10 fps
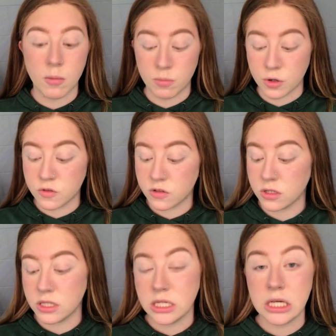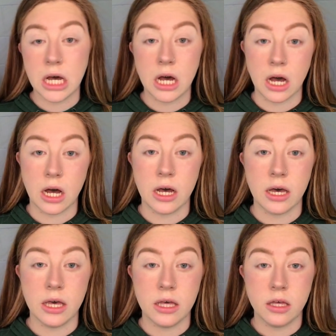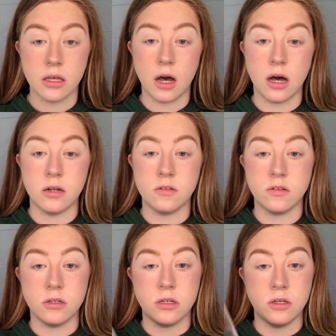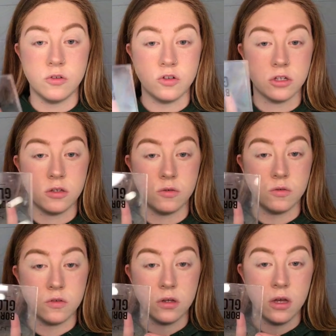Personally, I honestly usually use